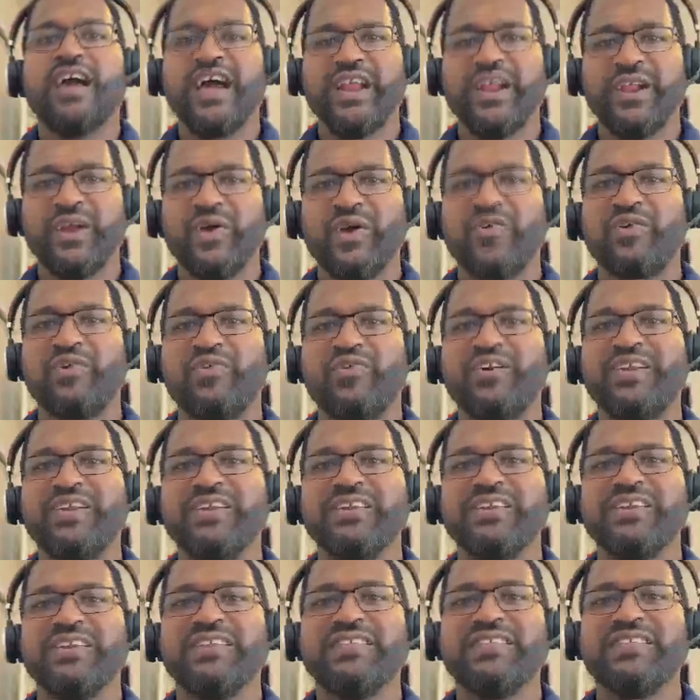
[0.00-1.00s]
Hello everyone,
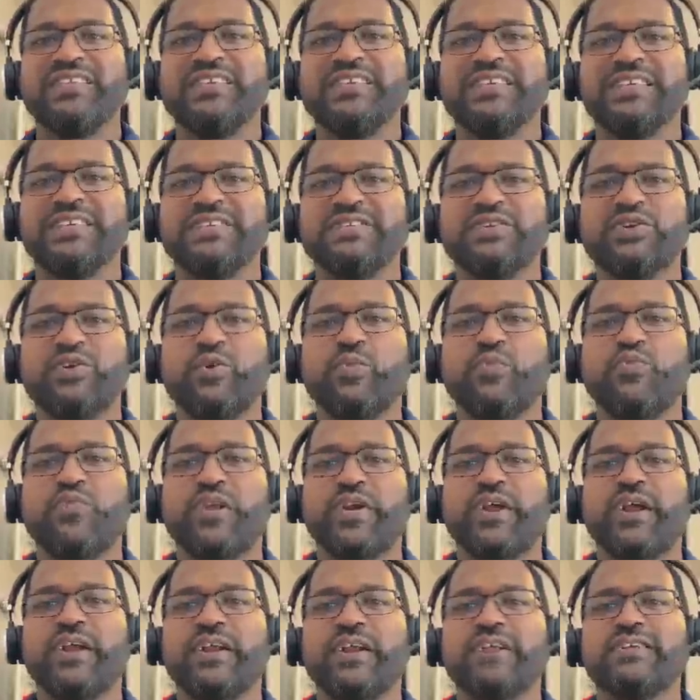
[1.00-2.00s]
this is Group
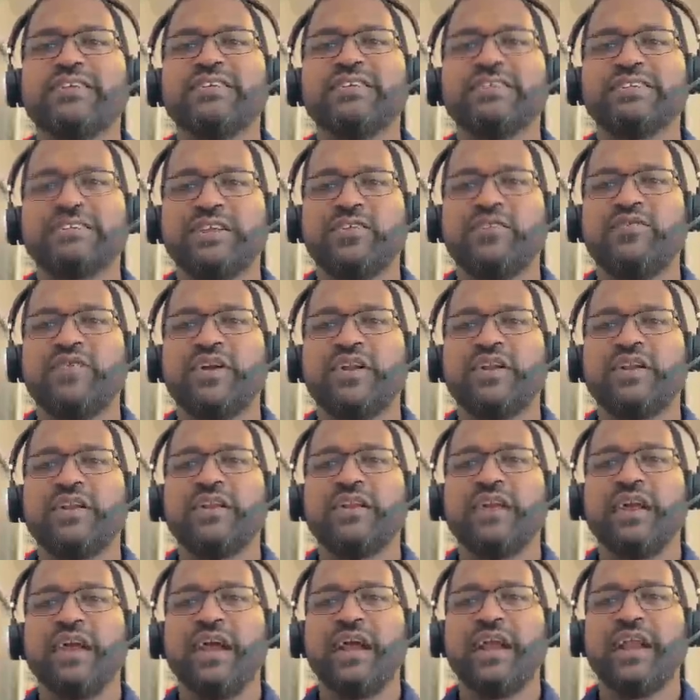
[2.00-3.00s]
161
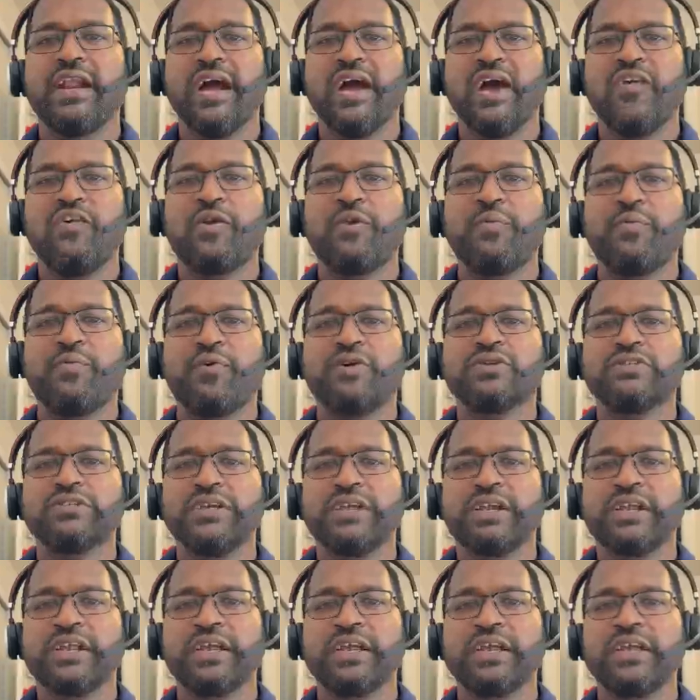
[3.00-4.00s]
and our
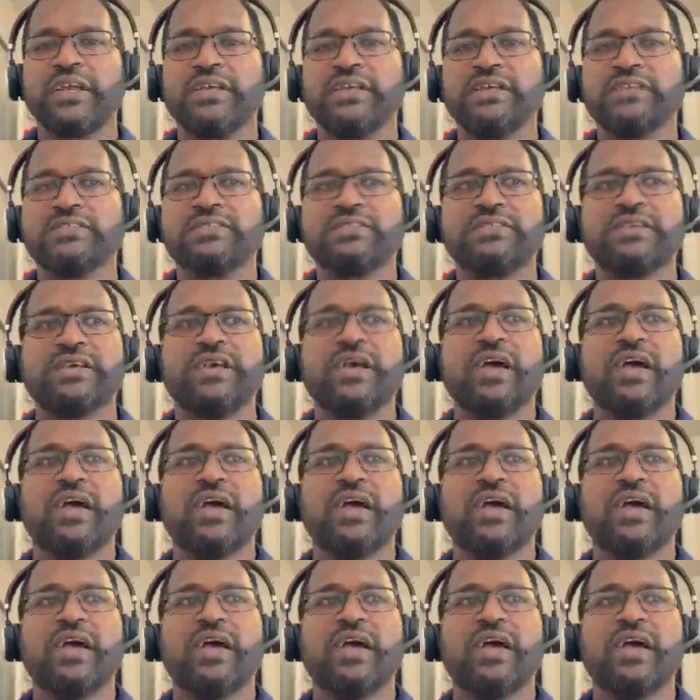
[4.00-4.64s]
project is